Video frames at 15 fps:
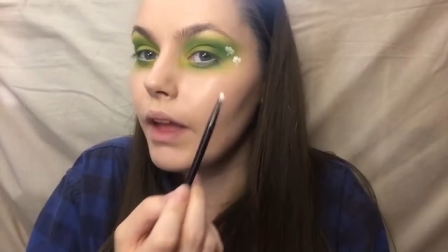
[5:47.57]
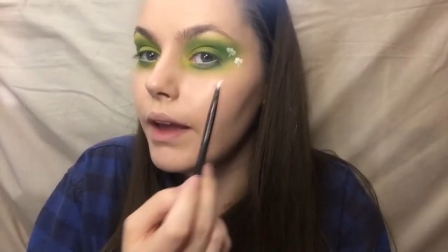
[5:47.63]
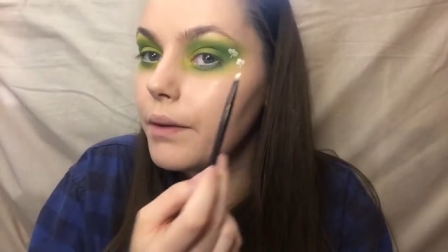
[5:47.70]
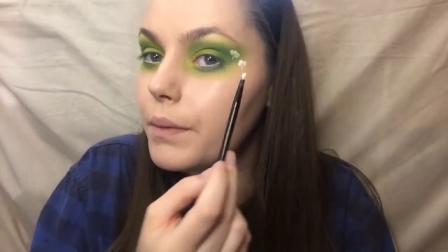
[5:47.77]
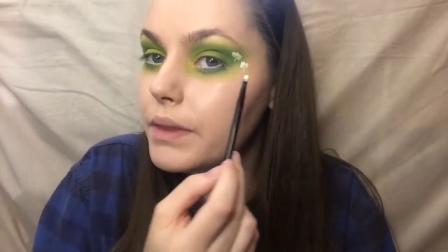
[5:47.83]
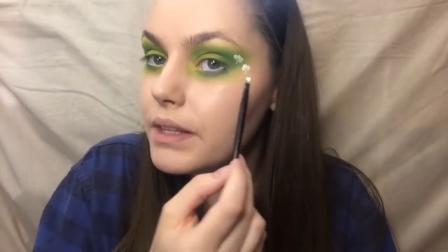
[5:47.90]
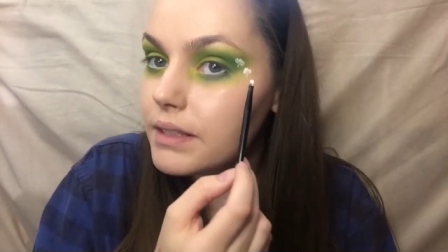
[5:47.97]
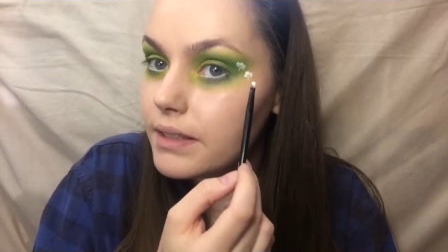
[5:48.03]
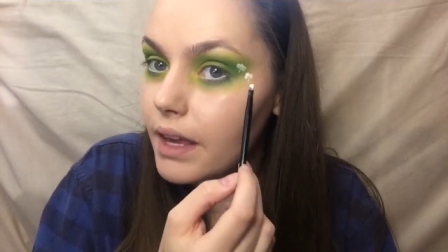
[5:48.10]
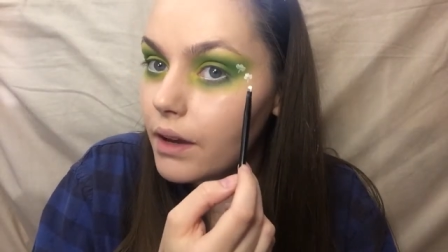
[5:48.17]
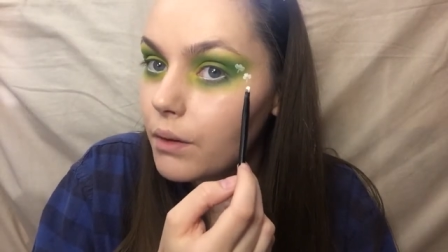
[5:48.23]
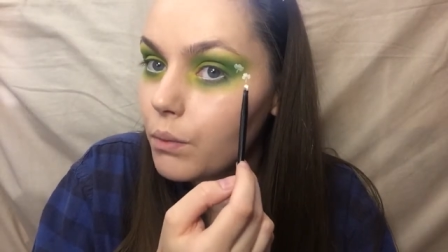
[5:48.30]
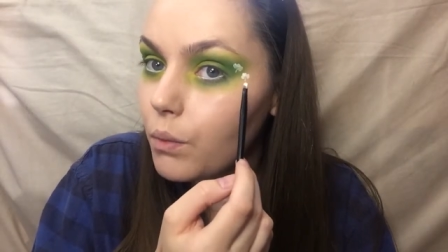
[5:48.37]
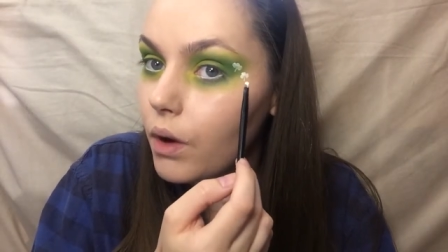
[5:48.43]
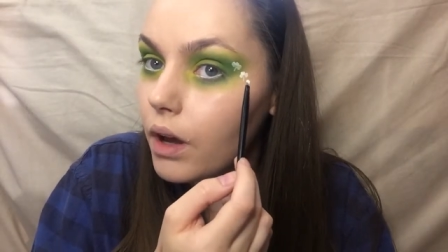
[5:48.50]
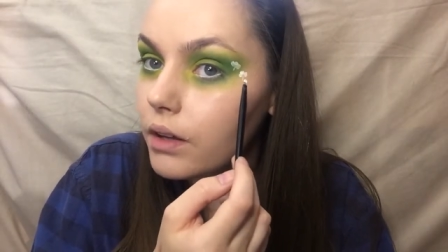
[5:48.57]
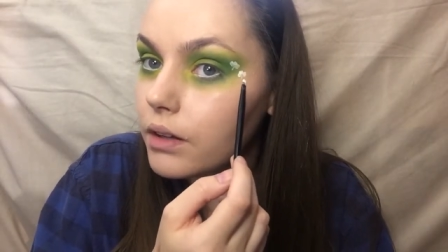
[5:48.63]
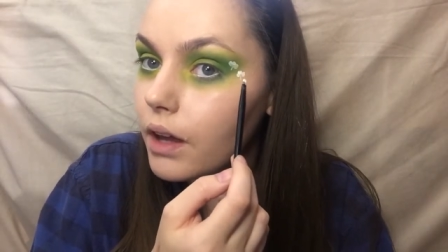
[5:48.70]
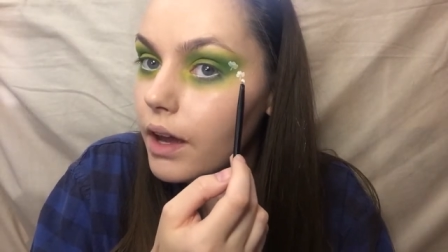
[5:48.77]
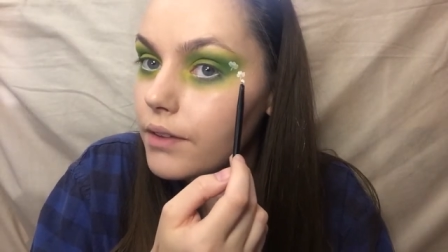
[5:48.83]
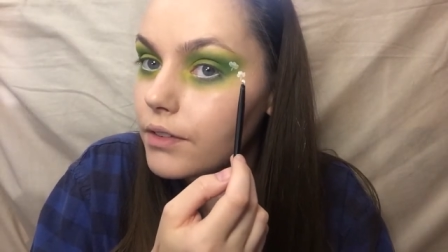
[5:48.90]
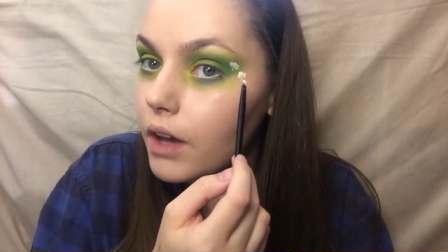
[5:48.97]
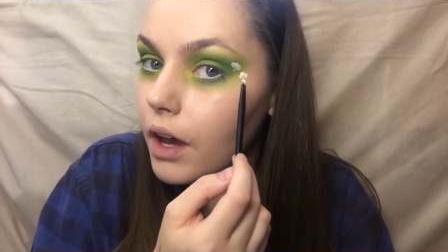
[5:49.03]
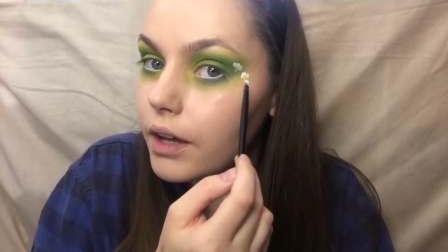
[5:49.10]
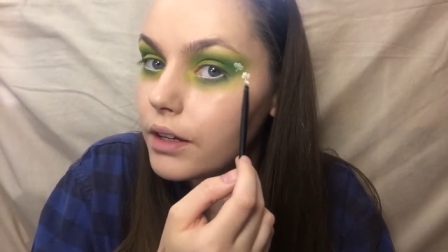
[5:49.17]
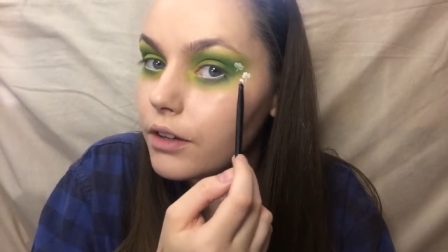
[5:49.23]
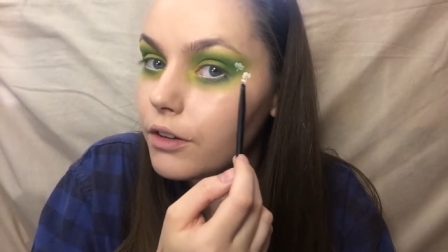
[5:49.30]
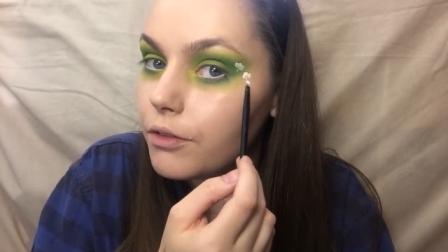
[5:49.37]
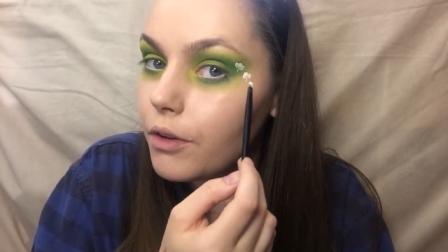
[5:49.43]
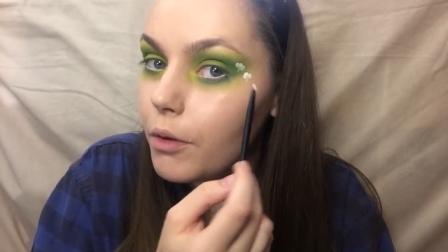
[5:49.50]
And with the second one, I've
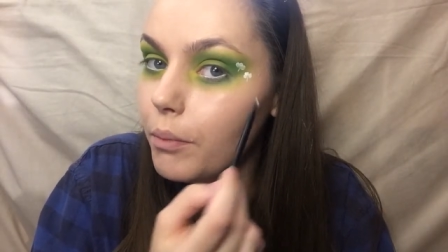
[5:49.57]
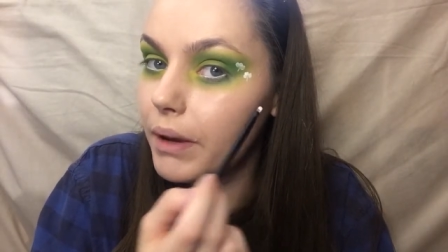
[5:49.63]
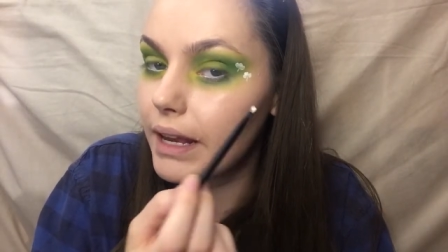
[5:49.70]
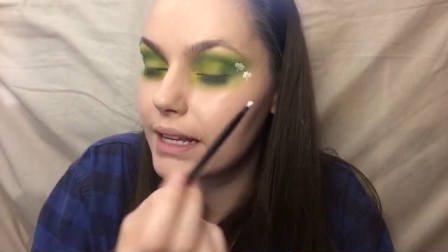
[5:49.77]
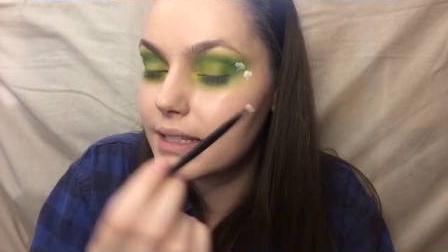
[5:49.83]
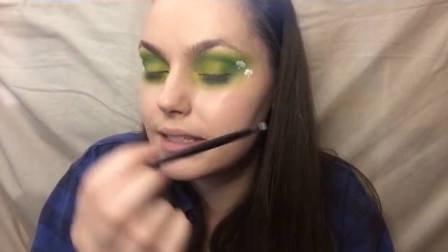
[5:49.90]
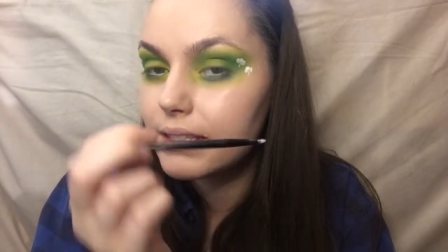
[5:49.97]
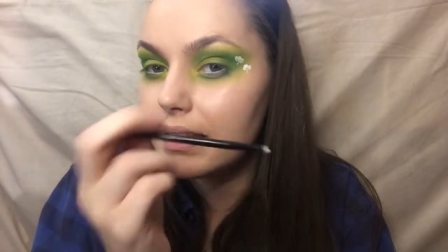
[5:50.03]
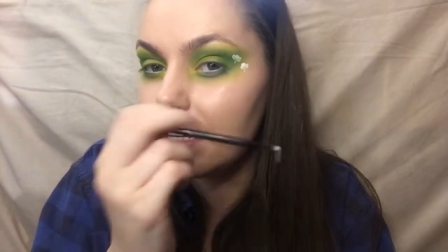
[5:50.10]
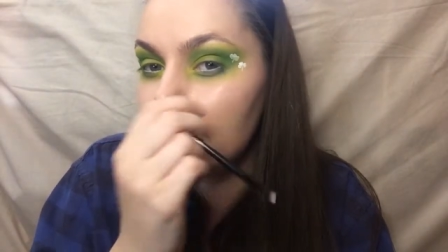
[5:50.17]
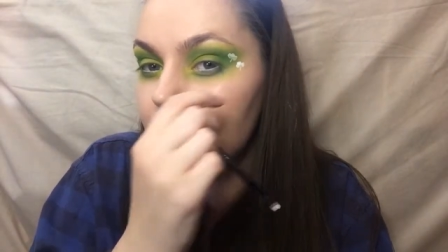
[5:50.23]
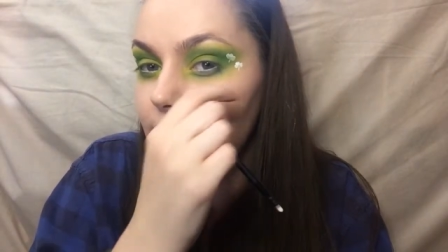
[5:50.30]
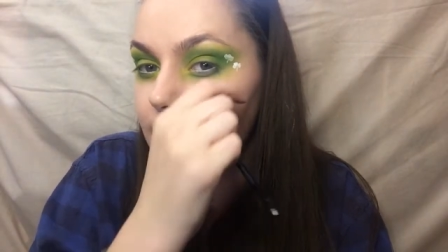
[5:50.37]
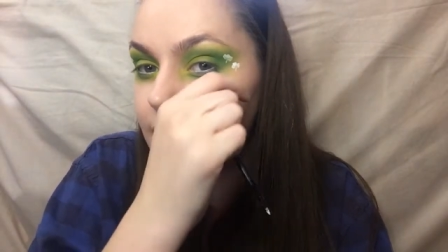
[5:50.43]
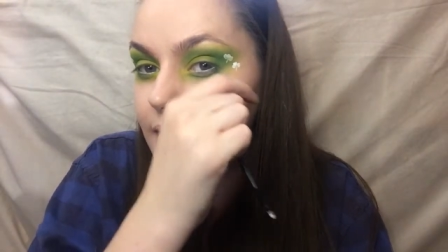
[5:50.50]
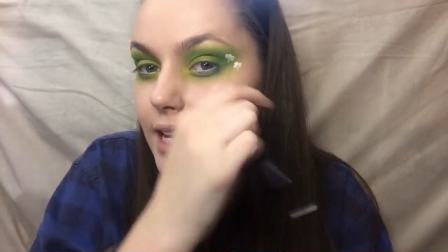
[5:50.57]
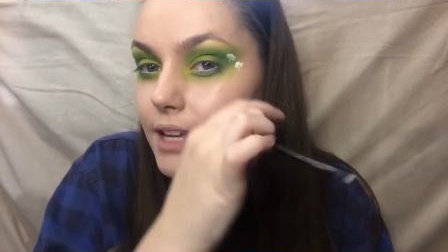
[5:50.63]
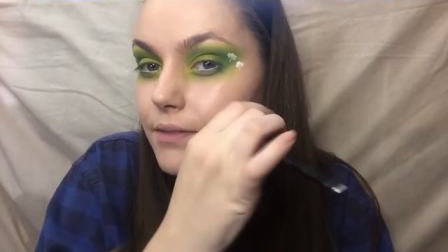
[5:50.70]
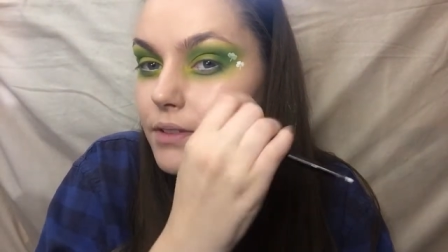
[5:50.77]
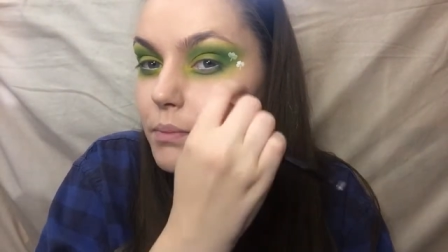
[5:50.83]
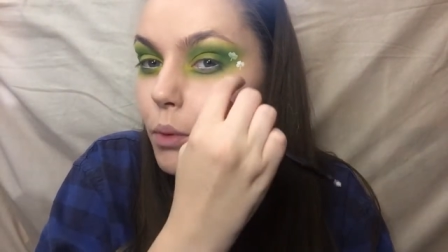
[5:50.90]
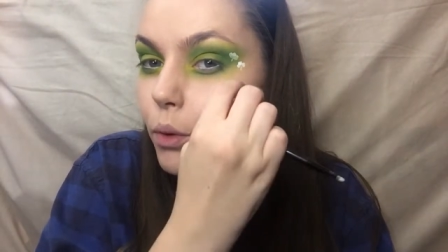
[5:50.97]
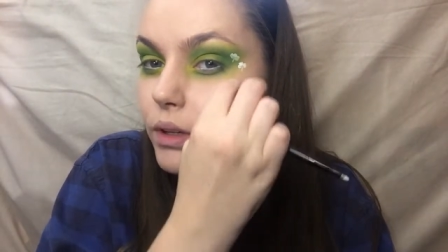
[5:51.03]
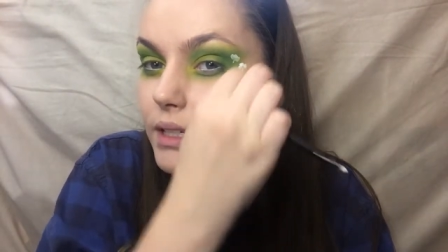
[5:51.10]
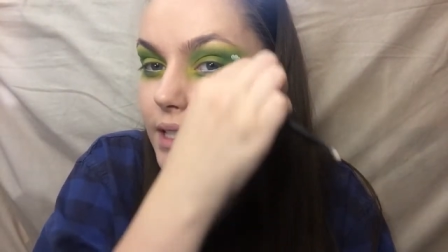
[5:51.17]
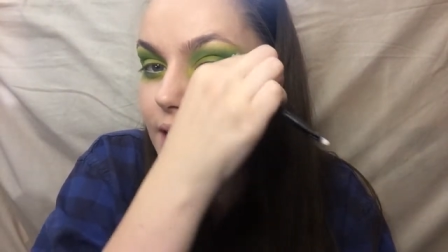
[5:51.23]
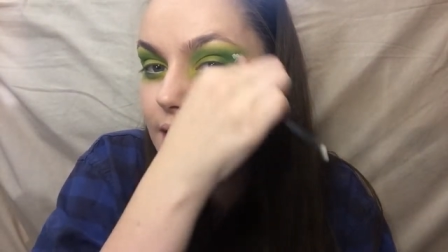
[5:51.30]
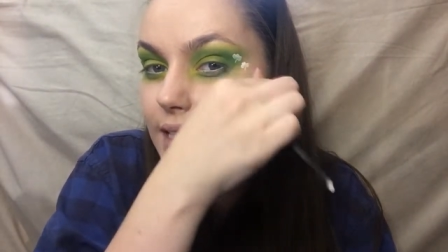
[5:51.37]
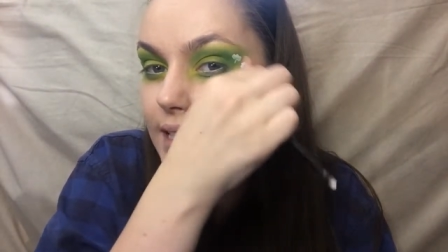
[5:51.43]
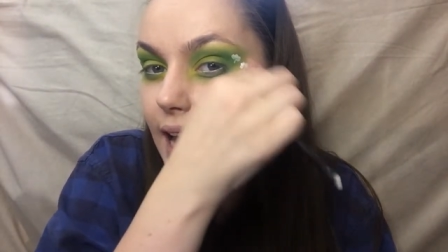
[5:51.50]
kind of placed the leaves
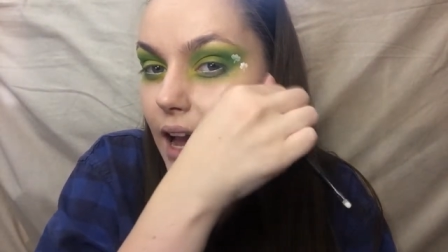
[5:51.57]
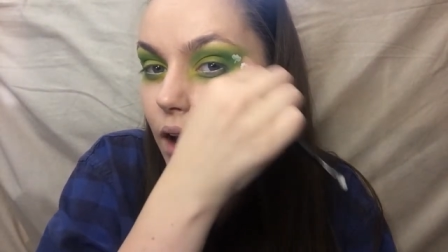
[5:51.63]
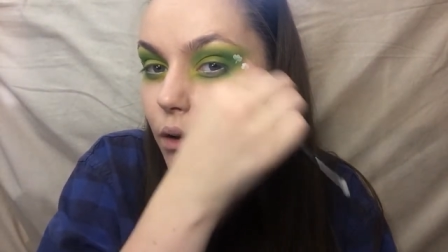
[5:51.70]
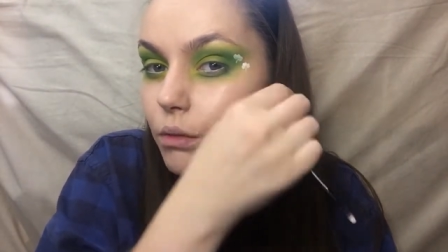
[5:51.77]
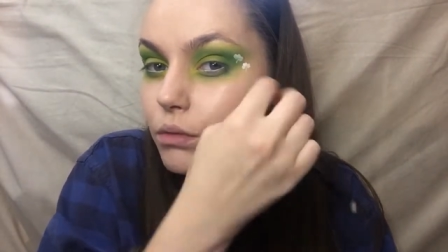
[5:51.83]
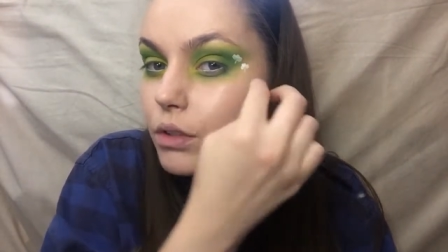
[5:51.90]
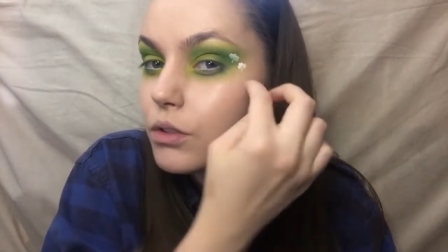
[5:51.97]
pointing down,